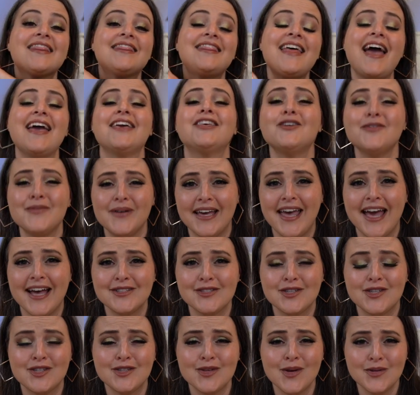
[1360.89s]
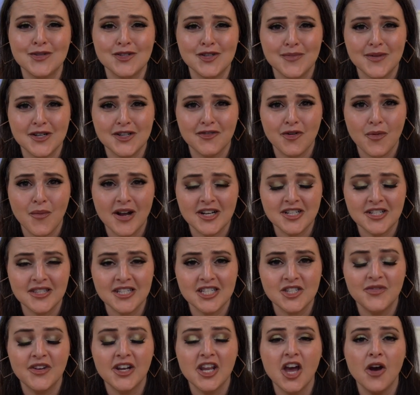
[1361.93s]
Thank you again so, so much for watching
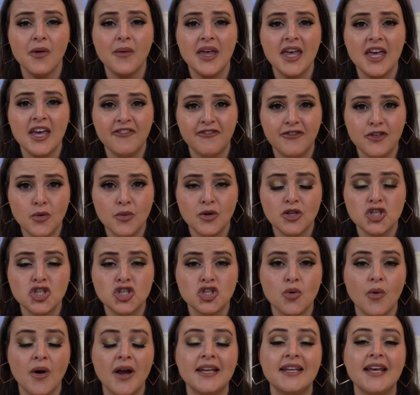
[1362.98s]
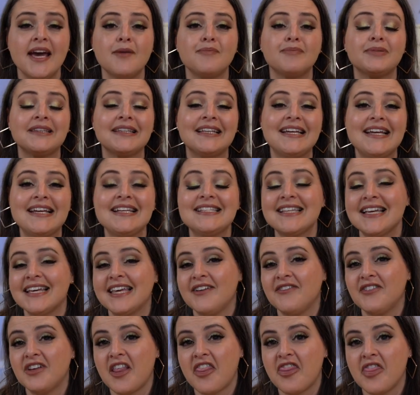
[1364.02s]
this video. If you enjoyed it, please
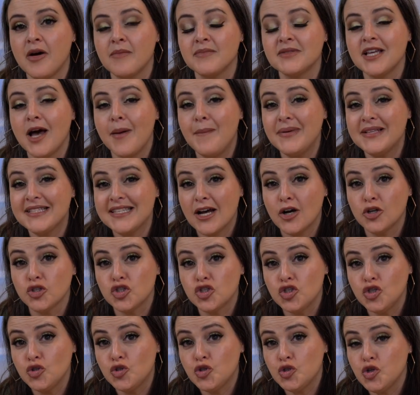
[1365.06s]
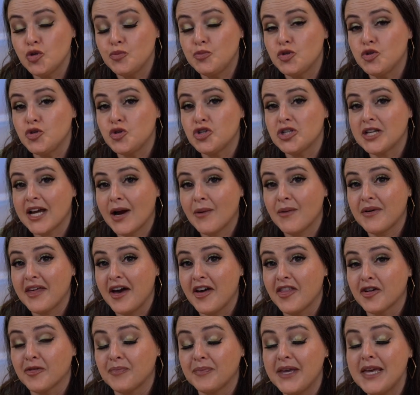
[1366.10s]
give it a thumbs up. It tells YouTube to share it with
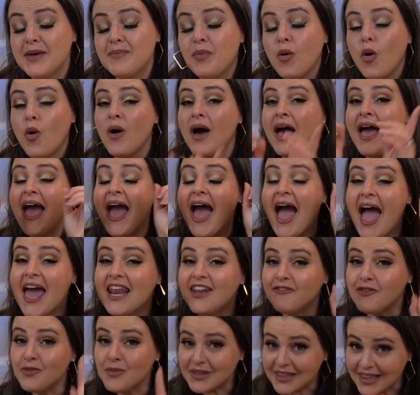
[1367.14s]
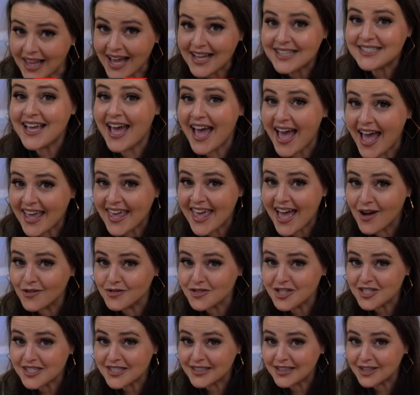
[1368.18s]
other people. And if you would like to hang
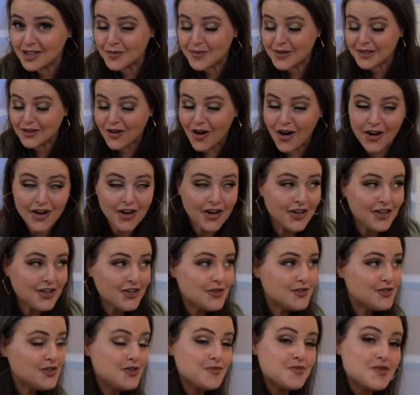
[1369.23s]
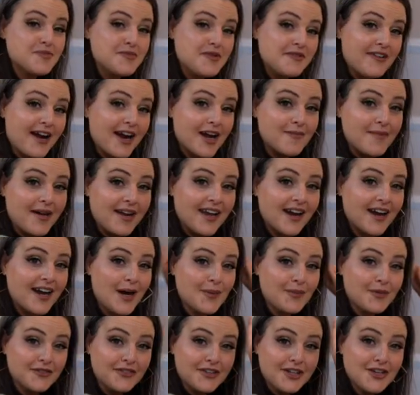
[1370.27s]
out just a little bit longer, YouTube should be recommending a
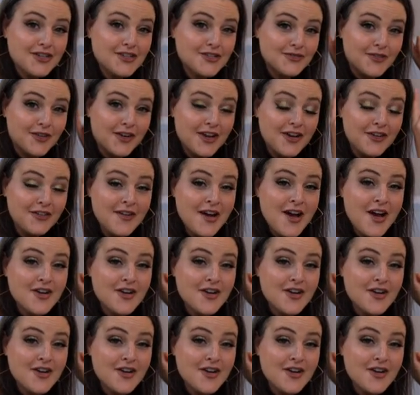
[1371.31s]
couple of videos for you